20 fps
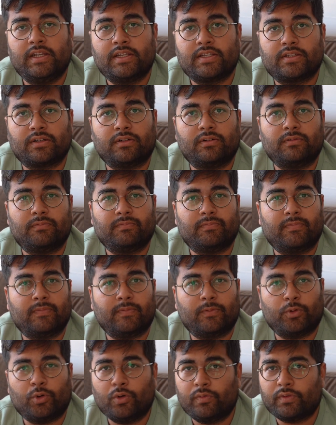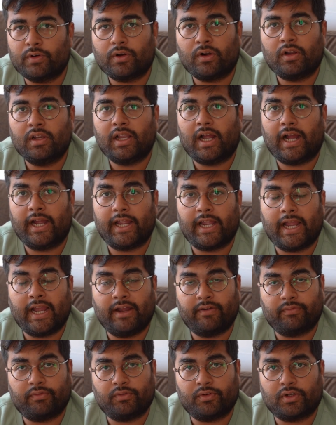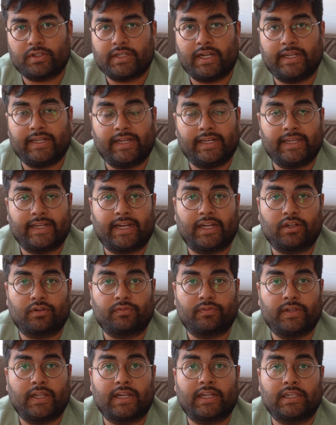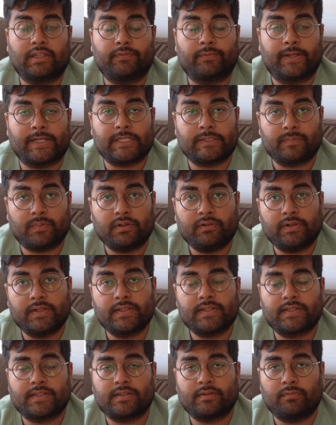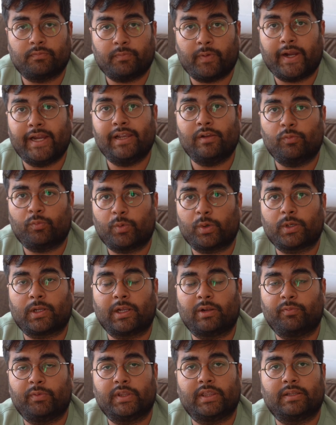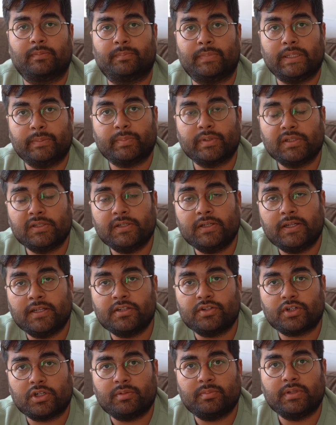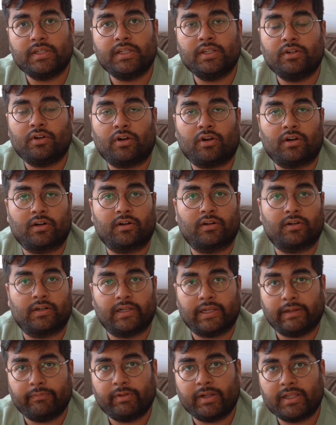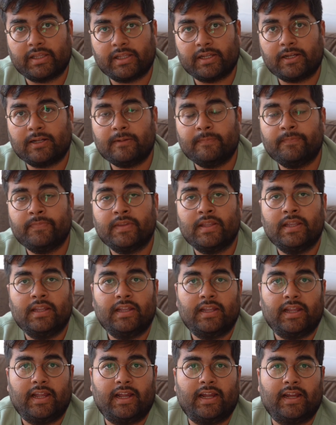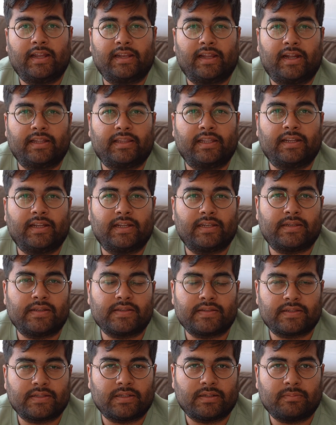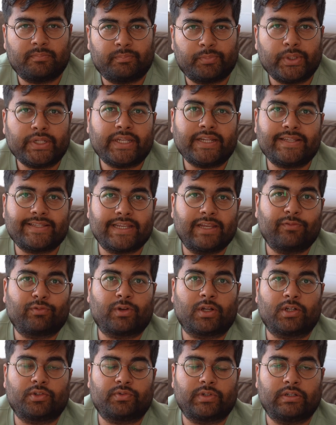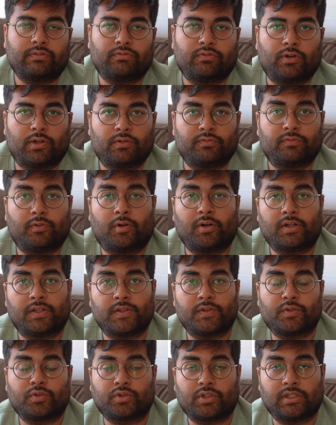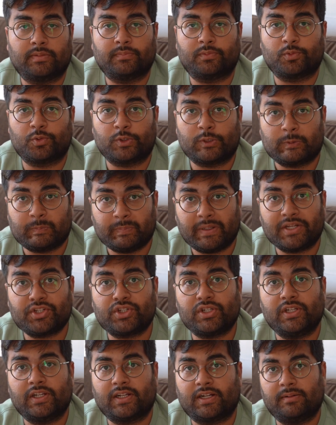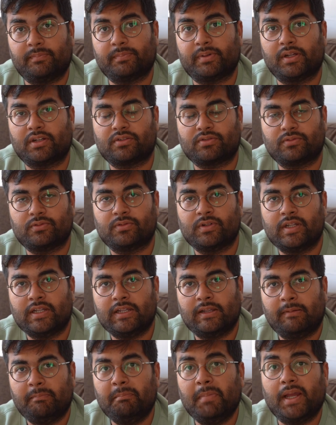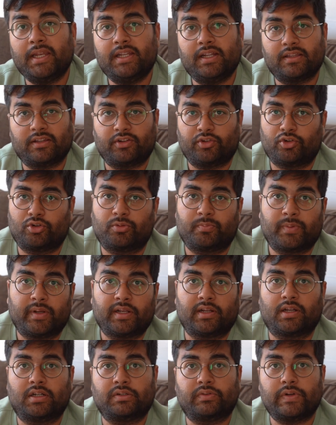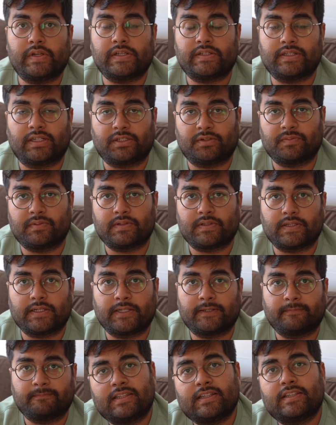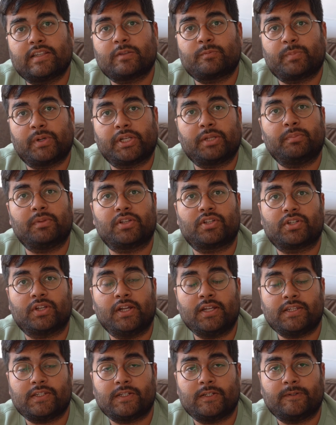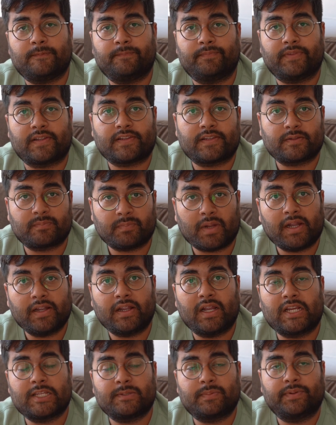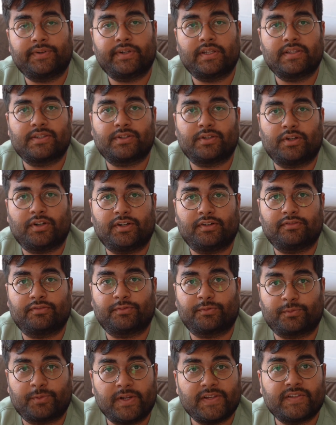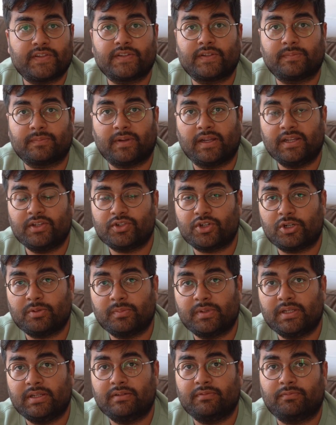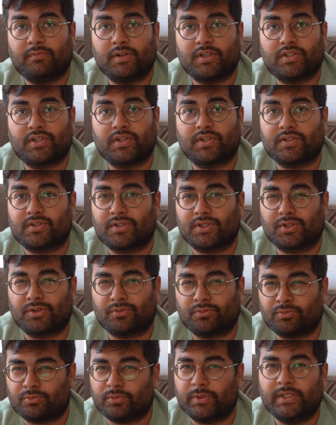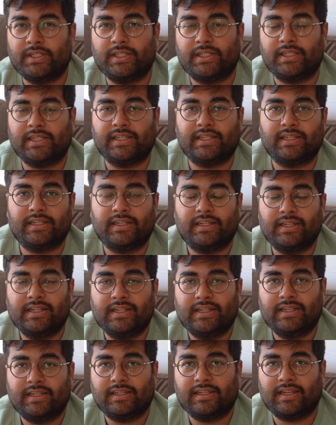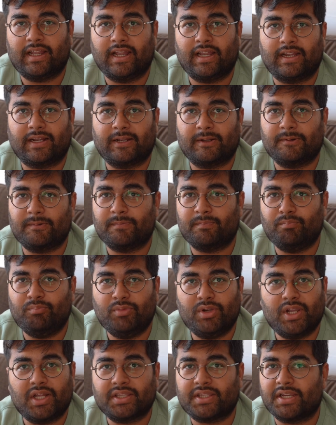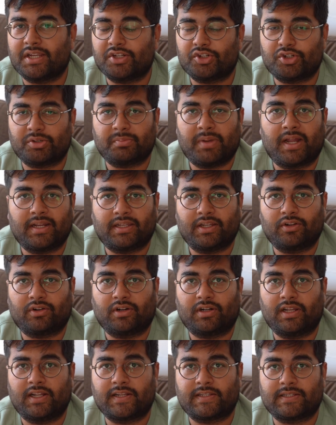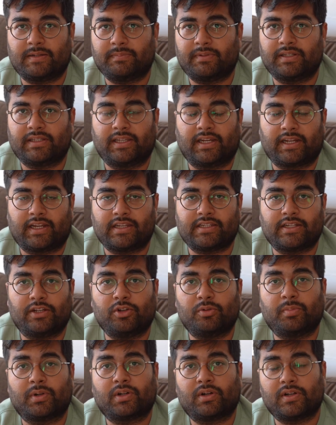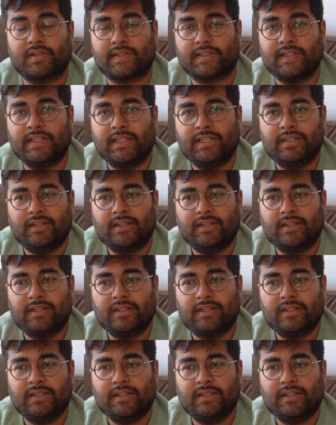So overall, I have not had any kind of negative experience while working with the people in Germany or living there. And I think it is a pretty safe country for foreigners to come to, especially compared to many other European countries that you would see. This is pretty much it. This is my experience of racism in Germany, which is really like nothing dramatic or like something that I can tell you, because